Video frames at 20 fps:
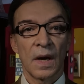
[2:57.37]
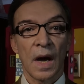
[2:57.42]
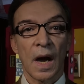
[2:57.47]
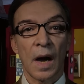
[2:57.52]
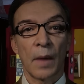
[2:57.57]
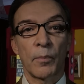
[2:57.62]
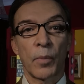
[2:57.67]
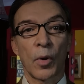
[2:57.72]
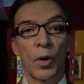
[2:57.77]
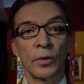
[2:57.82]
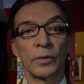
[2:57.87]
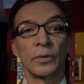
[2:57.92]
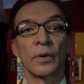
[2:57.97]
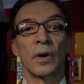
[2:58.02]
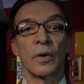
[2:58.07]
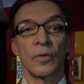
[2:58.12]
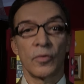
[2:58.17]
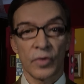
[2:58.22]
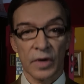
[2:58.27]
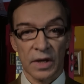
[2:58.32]
Upon
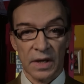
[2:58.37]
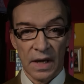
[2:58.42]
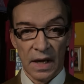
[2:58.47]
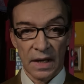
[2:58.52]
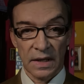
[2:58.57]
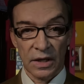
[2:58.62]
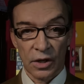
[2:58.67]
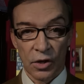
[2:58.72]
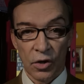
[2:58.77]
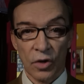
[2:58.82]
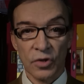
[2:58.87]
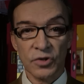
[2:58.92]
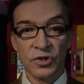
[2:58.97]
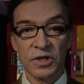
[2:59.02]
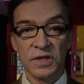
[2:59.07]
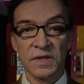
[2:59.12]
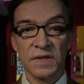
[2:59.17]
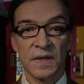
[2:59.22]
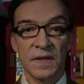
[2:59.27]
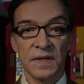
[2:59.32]
regaining
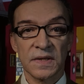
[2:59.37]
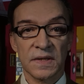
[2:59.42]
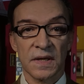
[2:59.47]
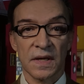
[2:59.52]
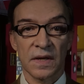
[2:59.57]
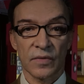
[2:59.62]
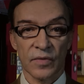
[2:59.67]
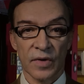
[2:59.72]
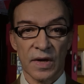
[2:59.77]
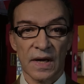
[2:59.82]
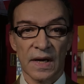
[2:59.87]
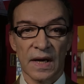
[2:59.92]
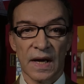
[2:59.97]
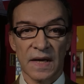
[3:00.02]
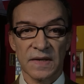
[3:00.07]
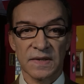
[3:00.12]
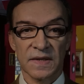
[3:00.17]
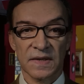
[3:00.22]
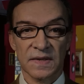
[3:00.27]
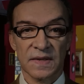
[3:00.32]
consciousness, he
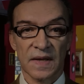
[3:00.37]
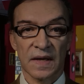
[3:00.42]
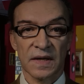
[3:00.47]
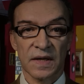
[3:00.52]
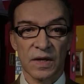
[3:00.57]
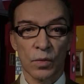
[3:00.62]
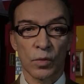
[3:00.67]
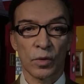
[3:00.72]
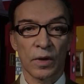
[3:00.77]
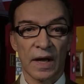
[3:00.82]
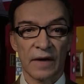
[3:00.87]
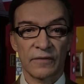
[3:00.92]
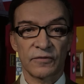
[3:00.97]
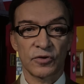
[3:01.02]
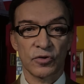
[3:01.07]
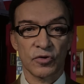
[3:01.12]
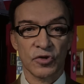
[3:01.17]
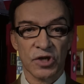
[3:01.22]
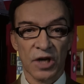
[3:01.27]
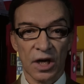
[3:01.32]
realizes that he will have
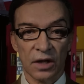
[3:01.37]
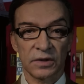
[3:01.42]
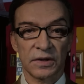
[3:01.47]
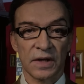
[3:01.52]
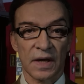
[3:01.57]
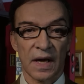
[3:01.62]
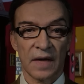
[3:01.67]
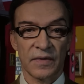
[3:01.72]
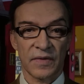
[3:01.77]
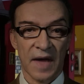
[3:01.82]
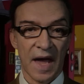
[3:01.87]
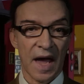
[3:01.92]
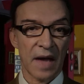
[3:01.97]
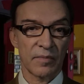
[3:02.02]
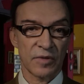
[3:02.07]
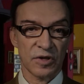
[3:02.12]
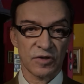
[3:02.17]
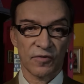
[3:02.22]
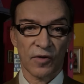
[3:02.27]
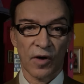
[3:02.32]
to shelter at the
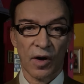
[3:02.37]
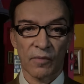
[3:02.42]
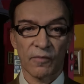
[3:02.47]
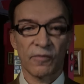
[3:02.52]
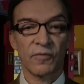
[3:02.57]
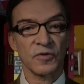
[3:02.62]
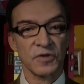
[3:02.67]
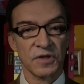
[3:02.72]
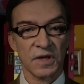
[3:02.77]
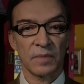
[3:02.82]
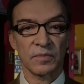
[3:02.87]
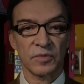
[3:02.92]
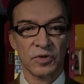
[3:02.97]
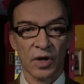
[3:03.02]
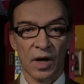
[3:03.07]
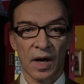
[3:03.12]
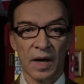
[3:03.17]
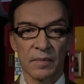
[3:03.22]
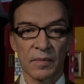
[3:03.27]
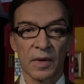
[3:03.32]
Amish farm for some
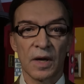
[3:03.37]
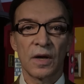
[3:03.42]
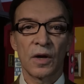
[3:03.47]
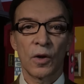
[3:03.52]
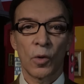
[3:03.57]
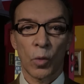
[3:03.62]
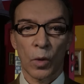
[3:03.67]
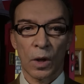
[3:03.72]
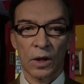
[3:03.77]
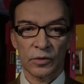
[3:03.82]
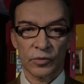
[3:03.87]
time while